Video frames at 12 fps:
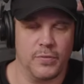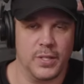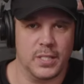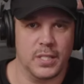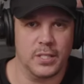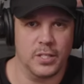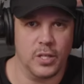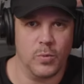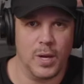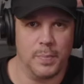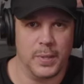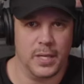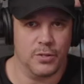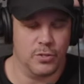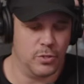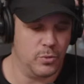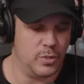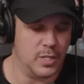This is UAP
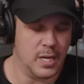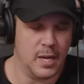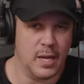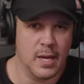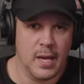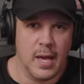Tuesday.